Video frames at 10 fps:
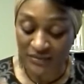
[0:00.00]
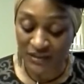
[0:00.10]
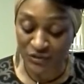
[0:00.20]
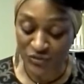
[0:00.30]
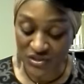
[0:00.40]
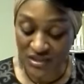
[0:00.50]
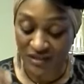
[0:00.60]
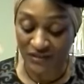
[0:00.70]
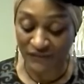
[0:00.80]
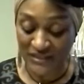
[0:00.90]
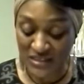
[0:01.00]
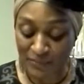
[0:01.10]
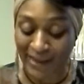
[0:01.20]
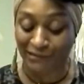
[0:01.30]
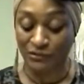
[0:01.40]
and then you just kind of
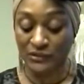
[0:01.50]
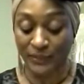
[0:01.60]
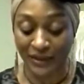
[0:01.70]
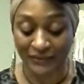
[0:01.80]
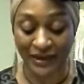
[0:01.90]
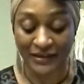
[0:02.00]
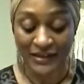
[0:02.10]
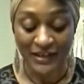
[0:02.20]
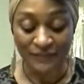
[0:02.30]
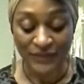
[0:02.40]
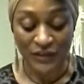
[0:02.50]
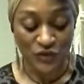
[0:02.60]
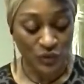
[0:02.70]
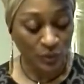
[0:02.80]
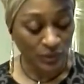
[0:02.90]
expound upon that
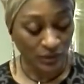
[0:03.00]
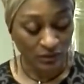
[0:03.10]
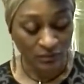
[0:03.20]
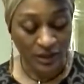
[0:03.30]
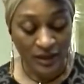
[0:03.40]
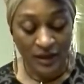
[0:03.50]
as you go along.